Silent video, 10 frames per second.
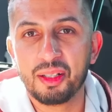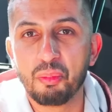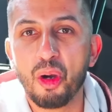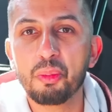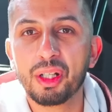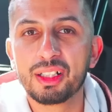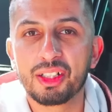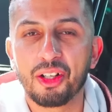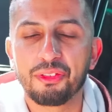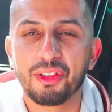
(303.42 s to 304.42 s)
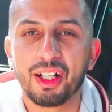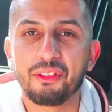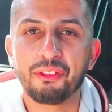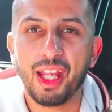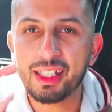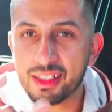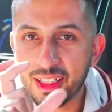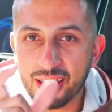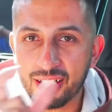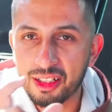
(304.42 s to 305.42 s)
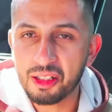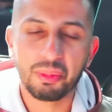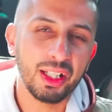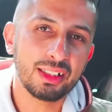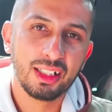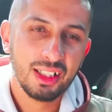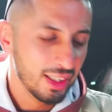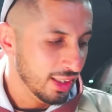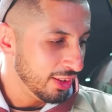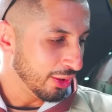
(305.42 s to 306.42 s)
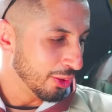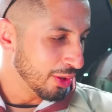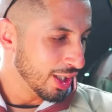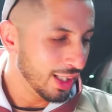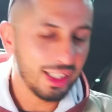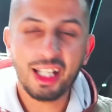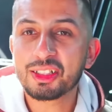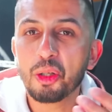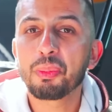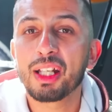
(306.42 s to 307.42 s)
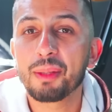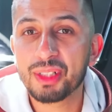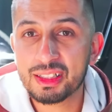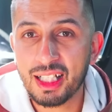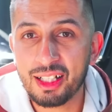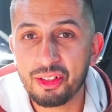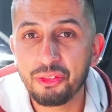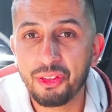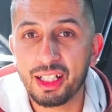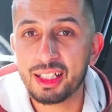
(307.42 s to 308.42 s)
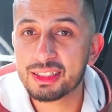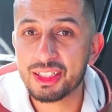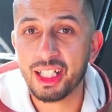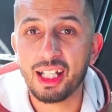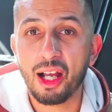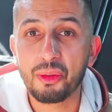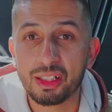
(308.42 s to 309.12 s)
moment of venting a little bit. So let's open up the sunroof and let's check how it